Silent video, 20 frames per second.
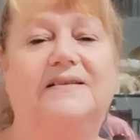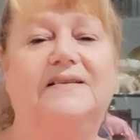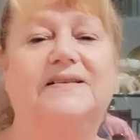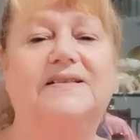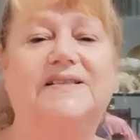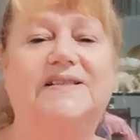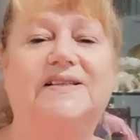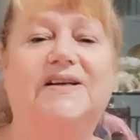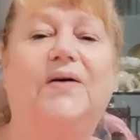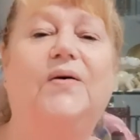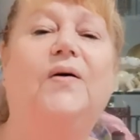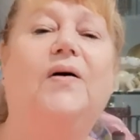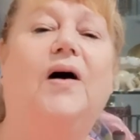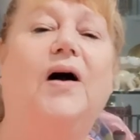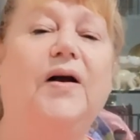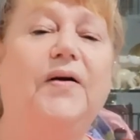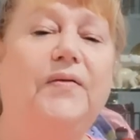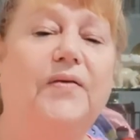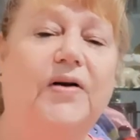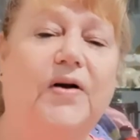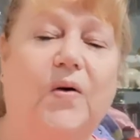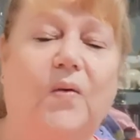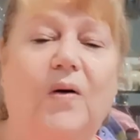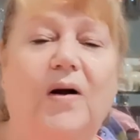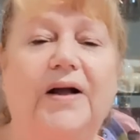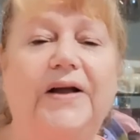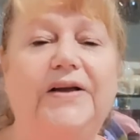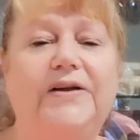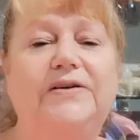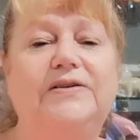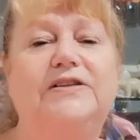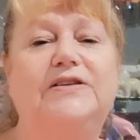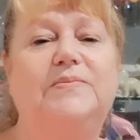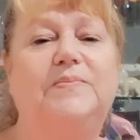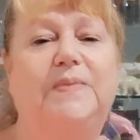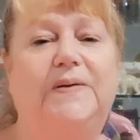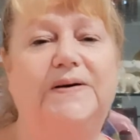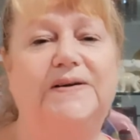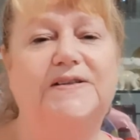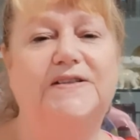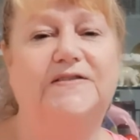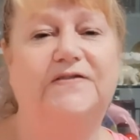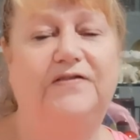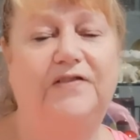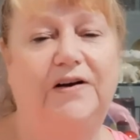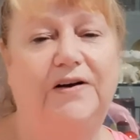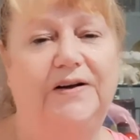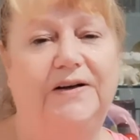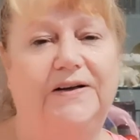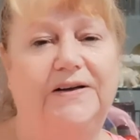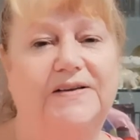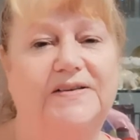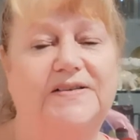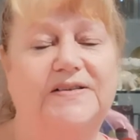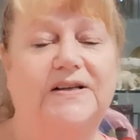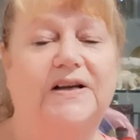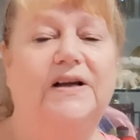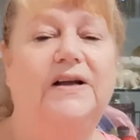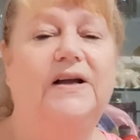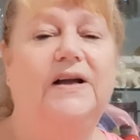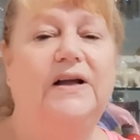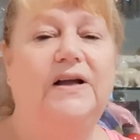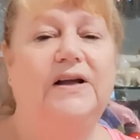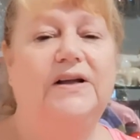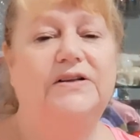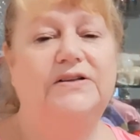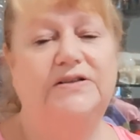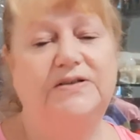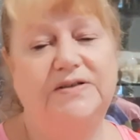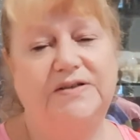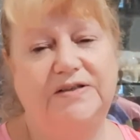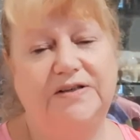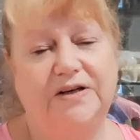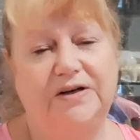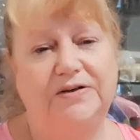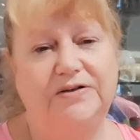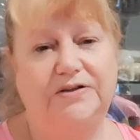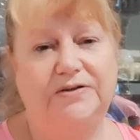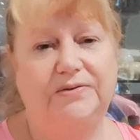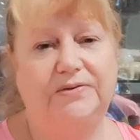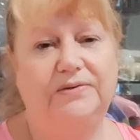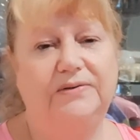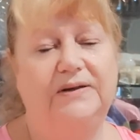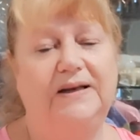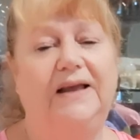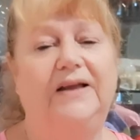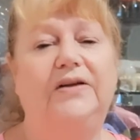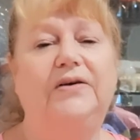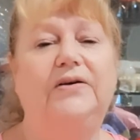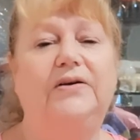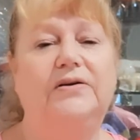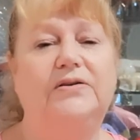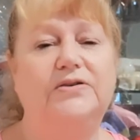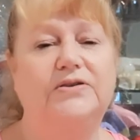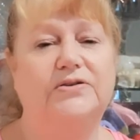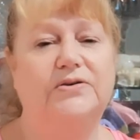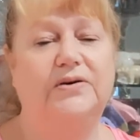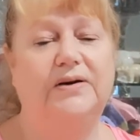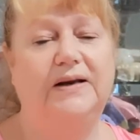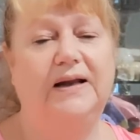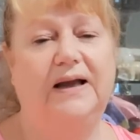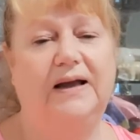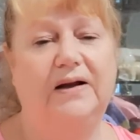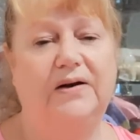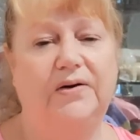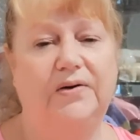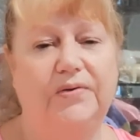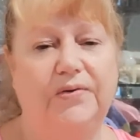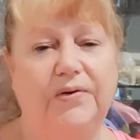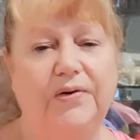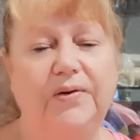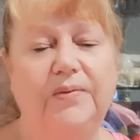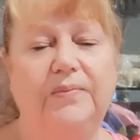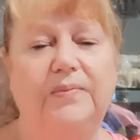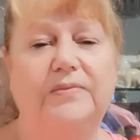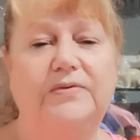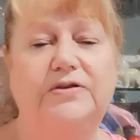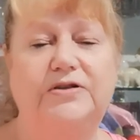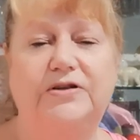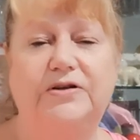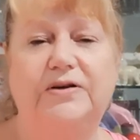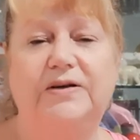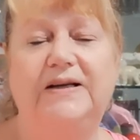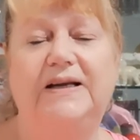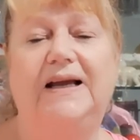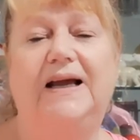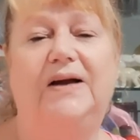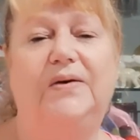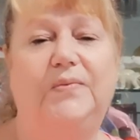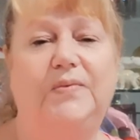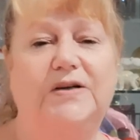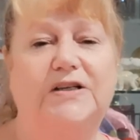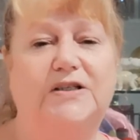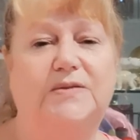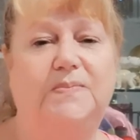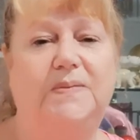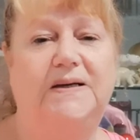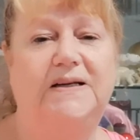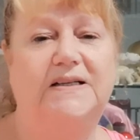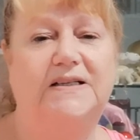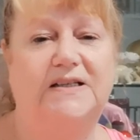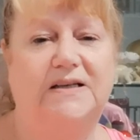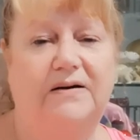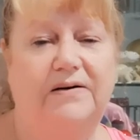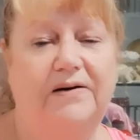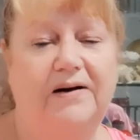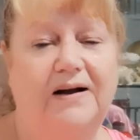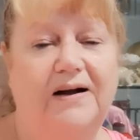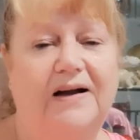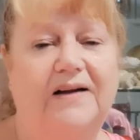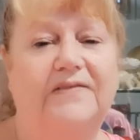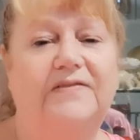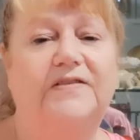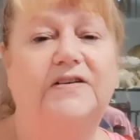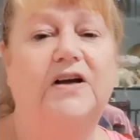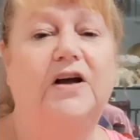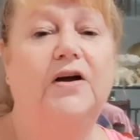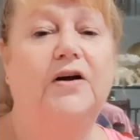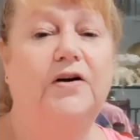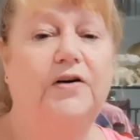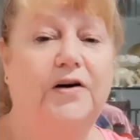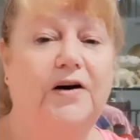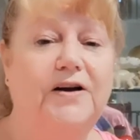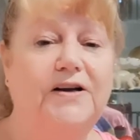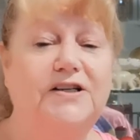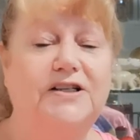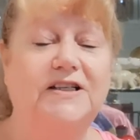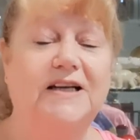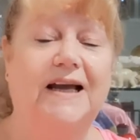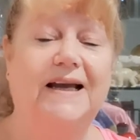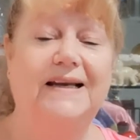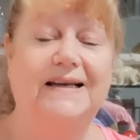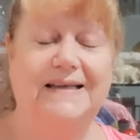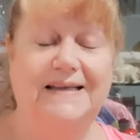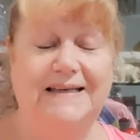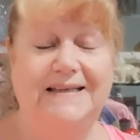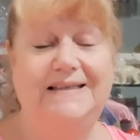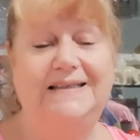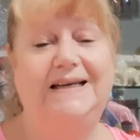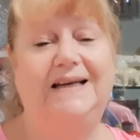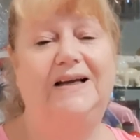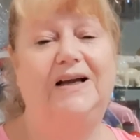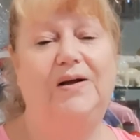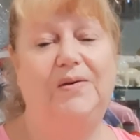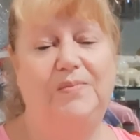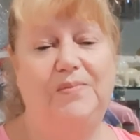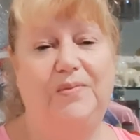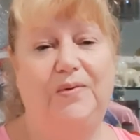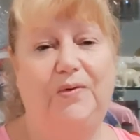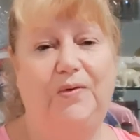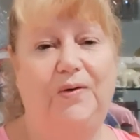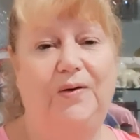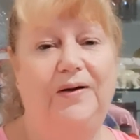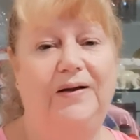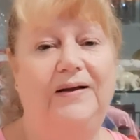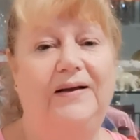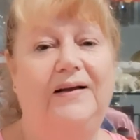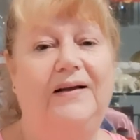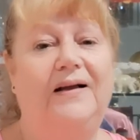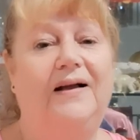So I require you to post photos to social. Now you can join our group, Judy at Witch Peacecraft, Crochet, Knitting and More.